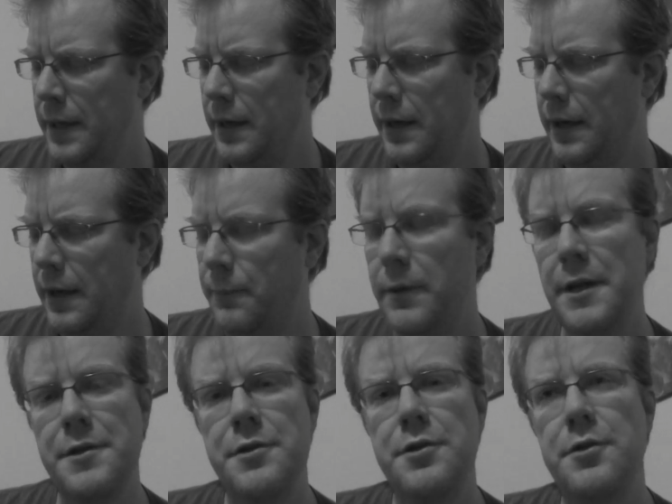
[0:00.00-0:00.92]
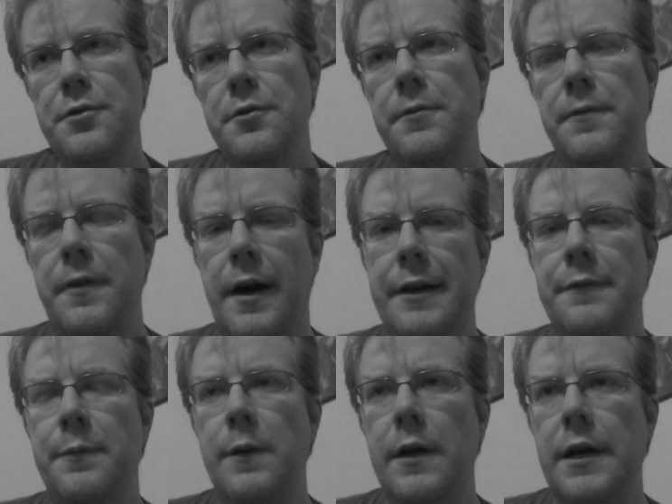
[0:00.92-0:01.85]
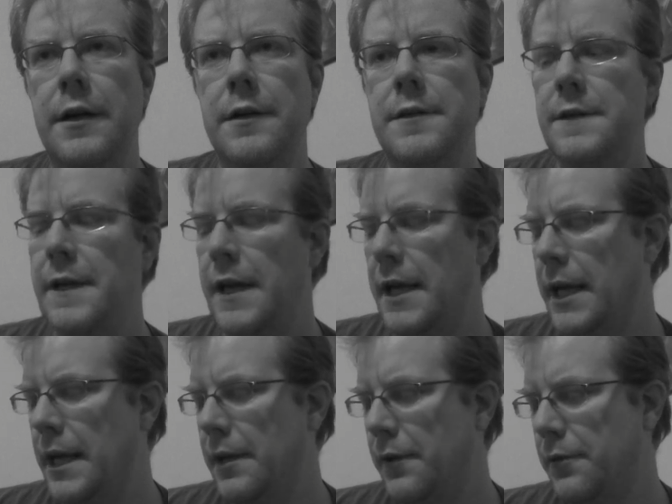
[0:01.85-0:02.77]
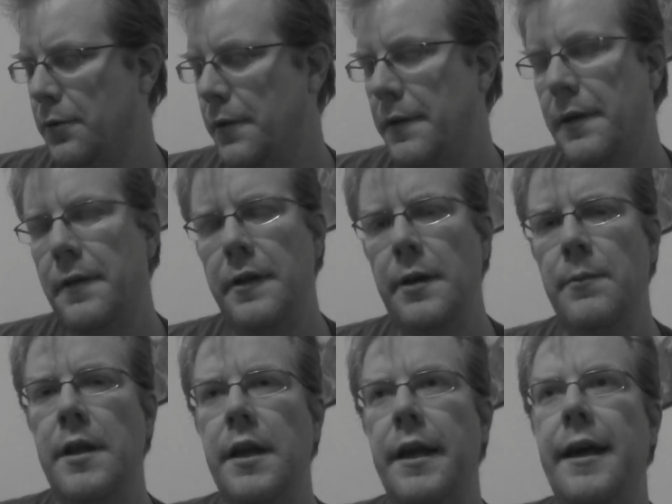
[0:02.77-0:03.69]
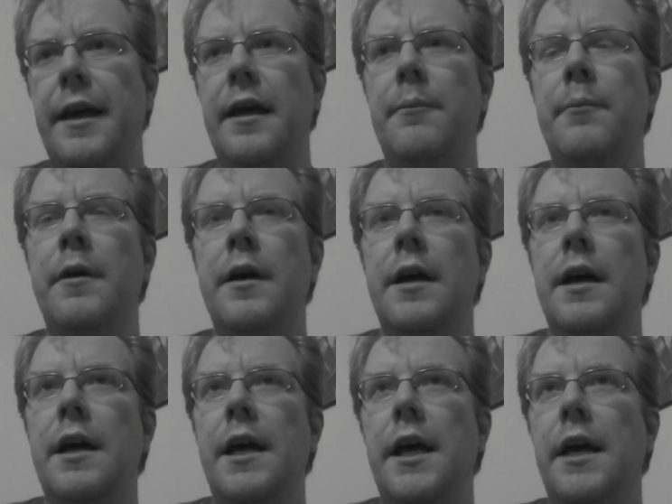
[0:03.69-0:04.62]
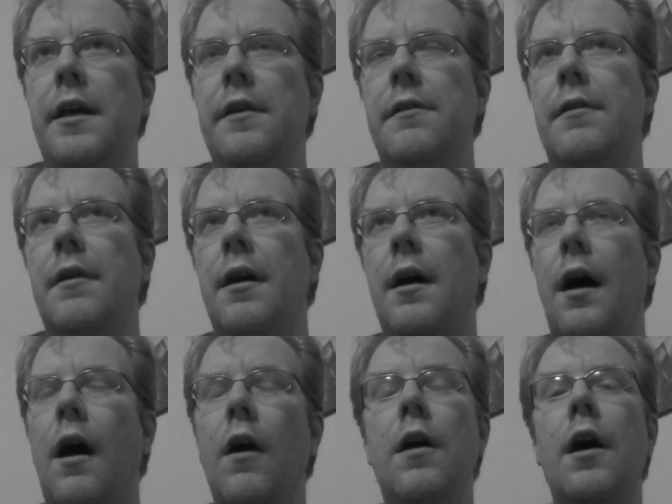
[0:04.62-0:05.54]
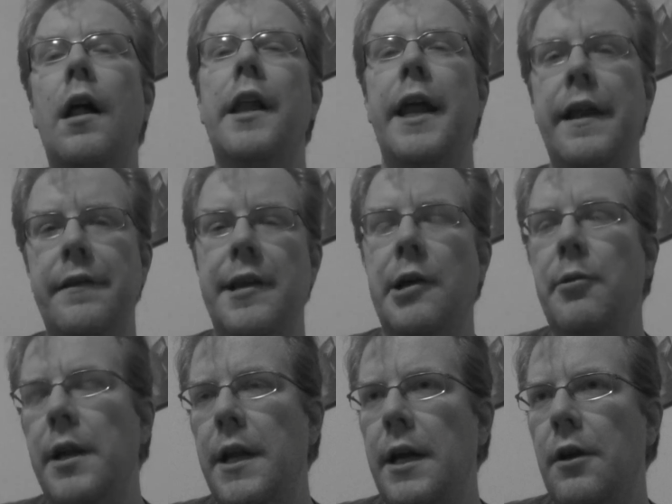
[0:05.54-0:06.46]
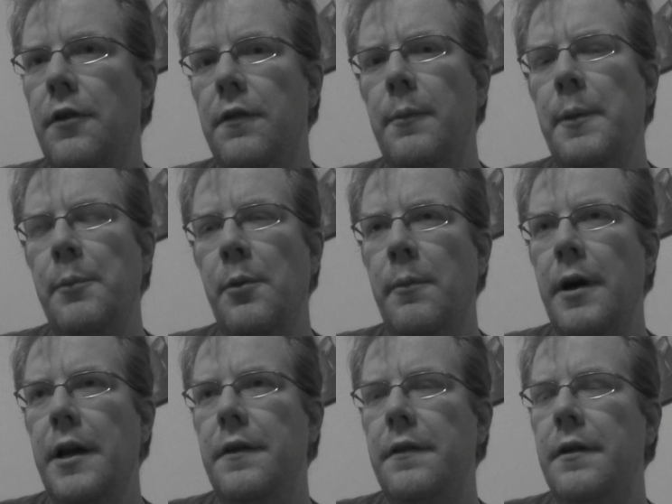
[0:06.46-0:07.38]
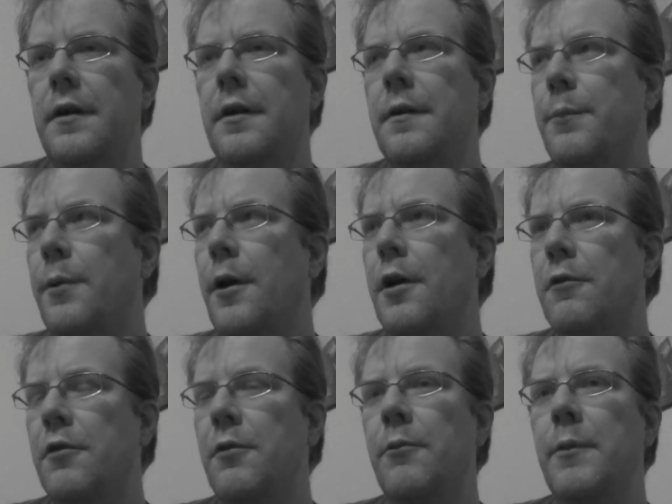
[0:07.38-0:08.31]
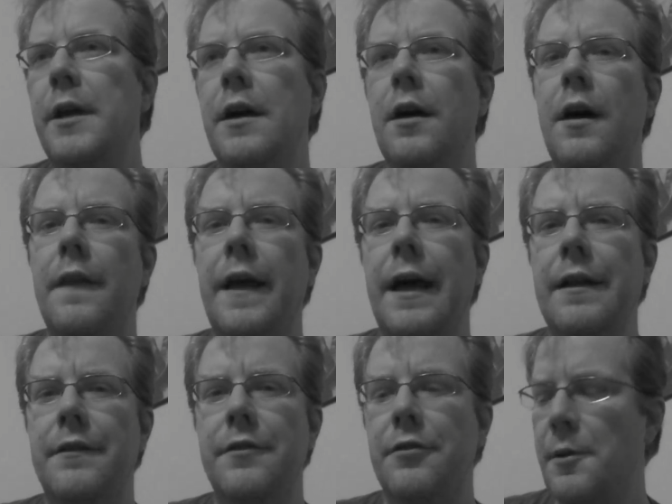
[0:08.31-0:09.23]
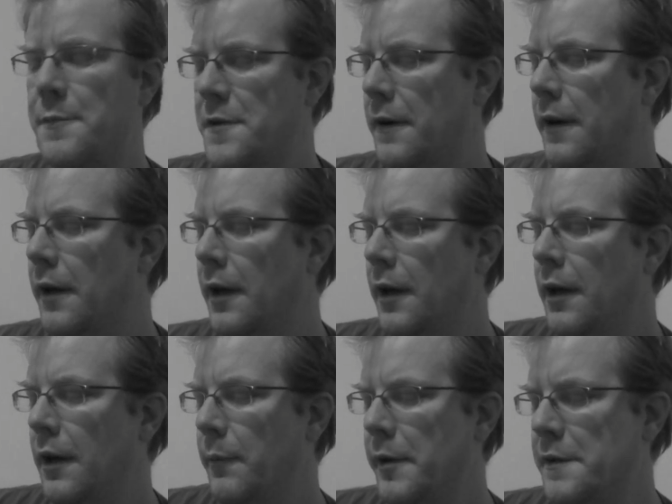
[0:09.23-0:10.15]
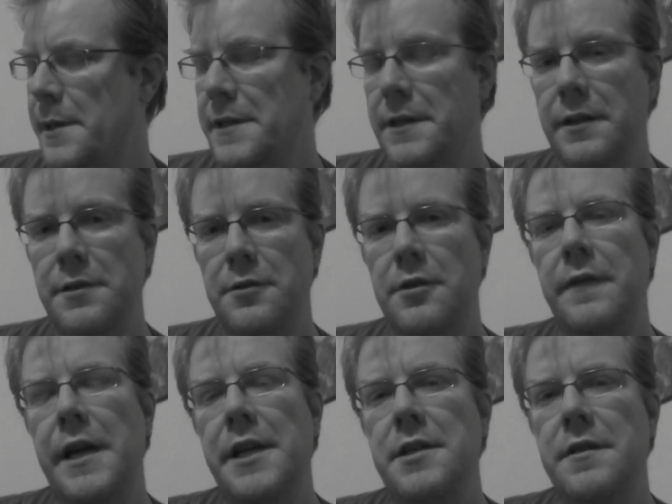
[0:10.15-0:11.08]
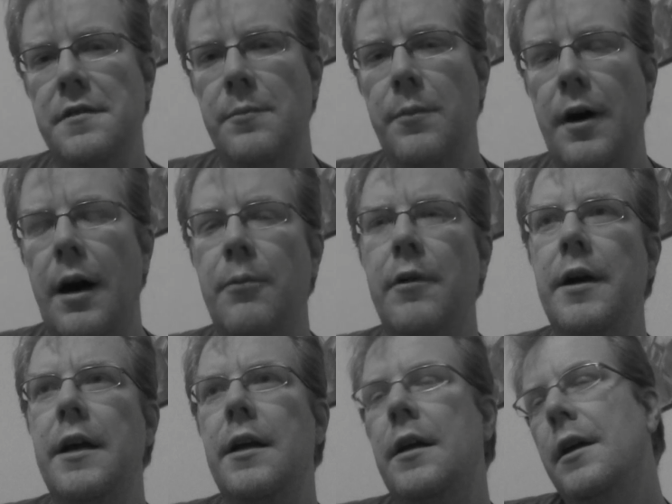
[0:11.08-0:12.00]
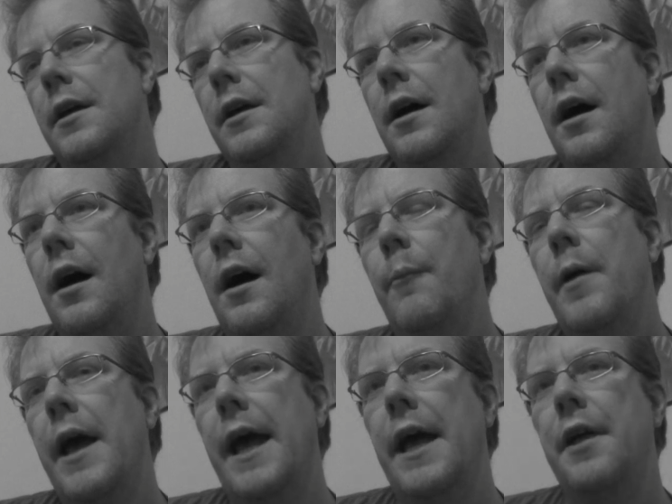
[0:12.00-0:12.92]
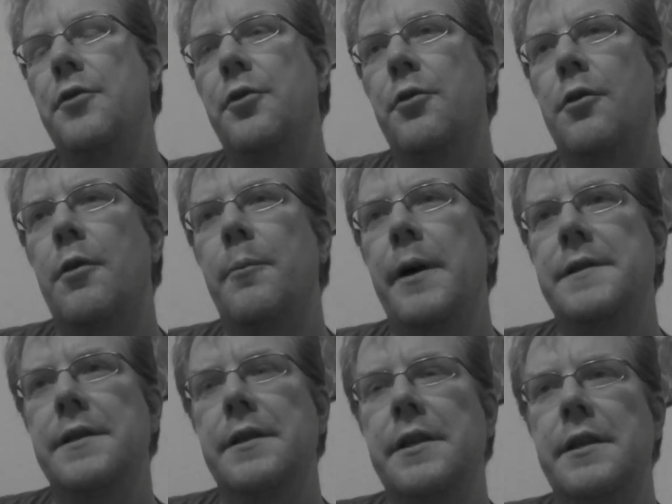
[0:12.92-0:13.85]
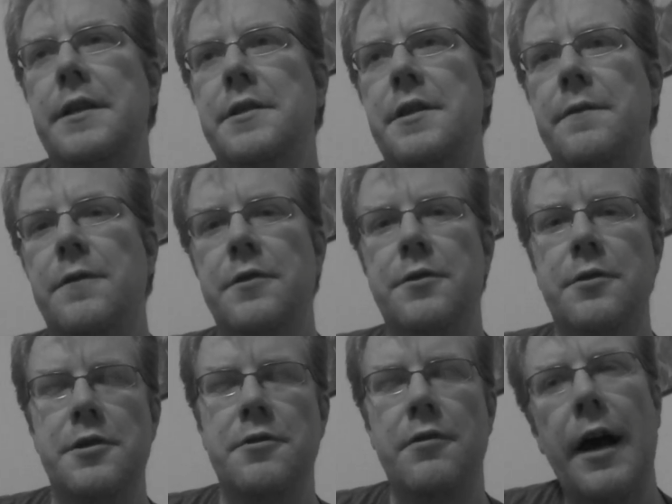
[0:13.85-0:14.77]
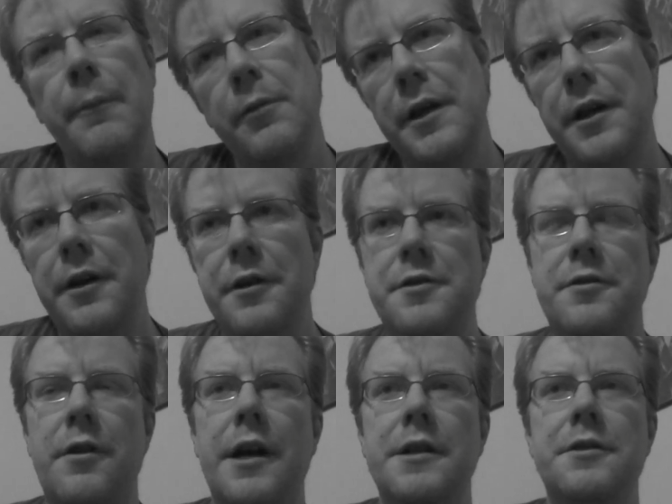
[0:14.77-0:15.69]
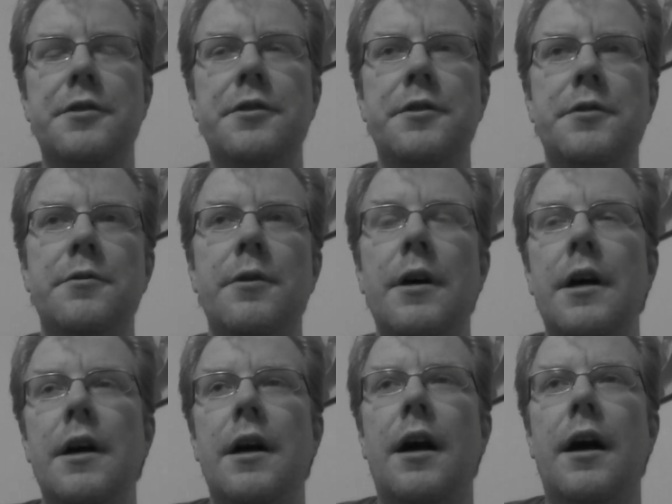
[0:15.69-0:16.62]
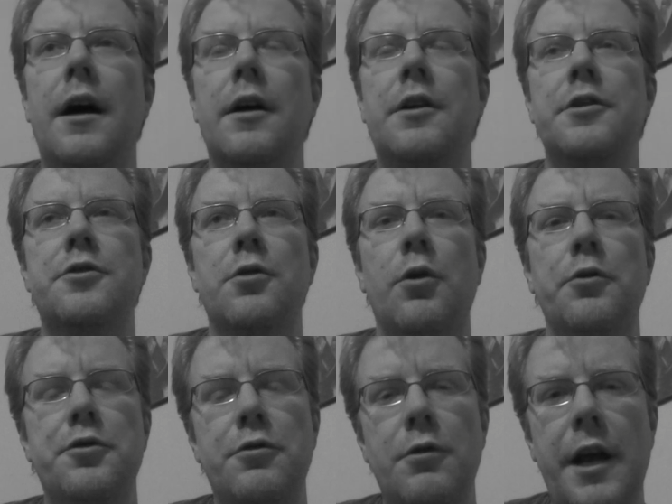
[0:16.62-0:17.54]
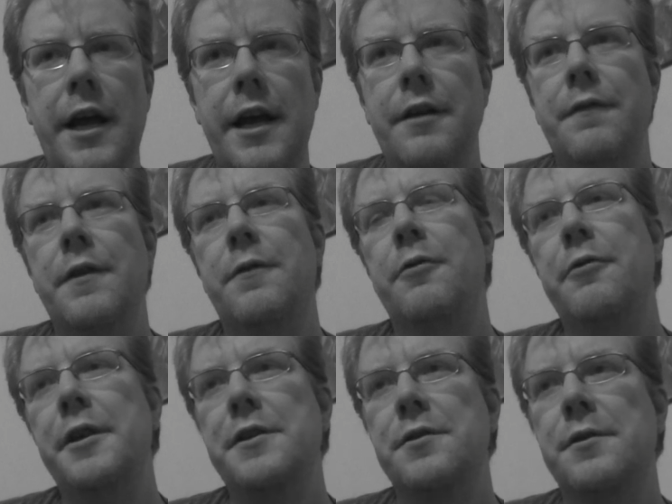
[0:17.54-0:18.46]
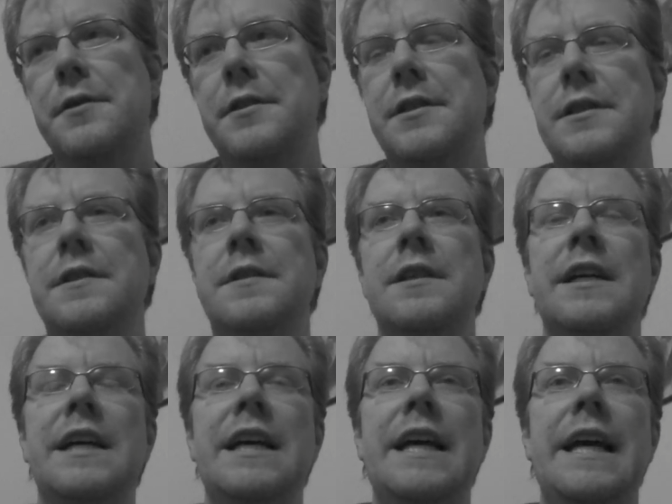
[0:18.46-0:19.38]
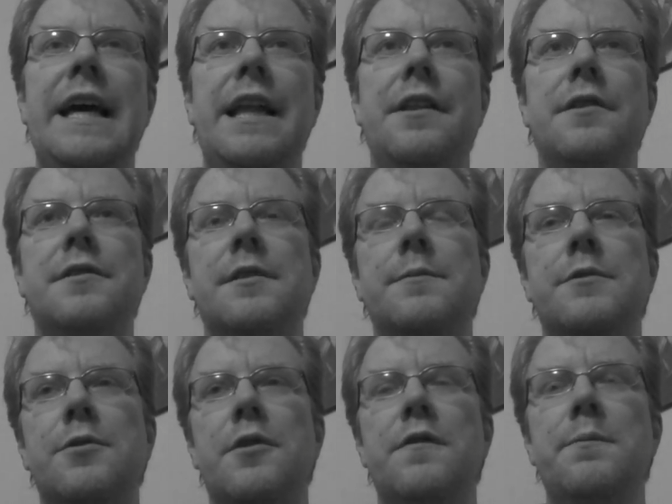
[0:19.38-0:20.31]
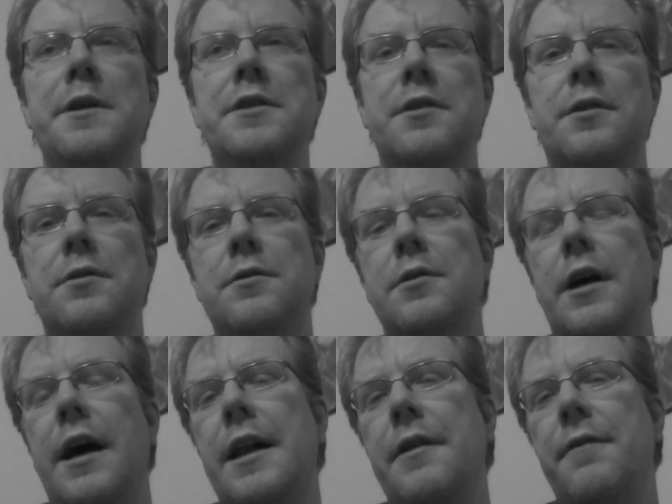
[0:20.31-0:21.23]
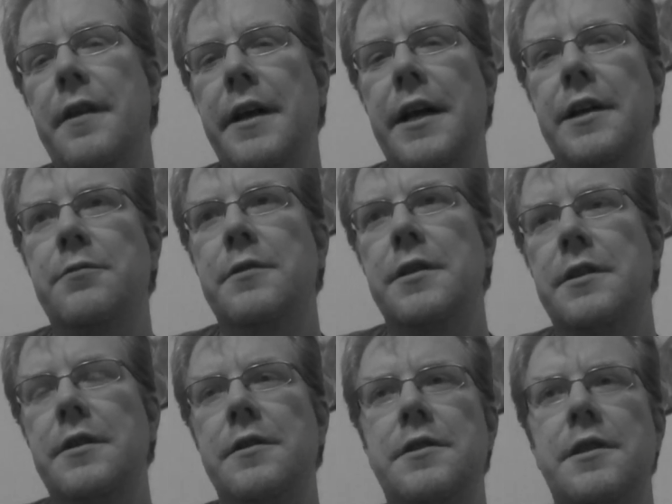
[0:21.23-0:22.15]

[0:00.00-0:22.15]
Uh, plays two to five players, and sort of the theme of the game is, I'll call it antiquity. I know some people might uh, part with me on that description, but it's basically sort of ancient Zimbabwe, um, and you are basically these different sort of tribe leaders trying to uh, control trade of different resources and there's some sort of mystical kind of things with the, there's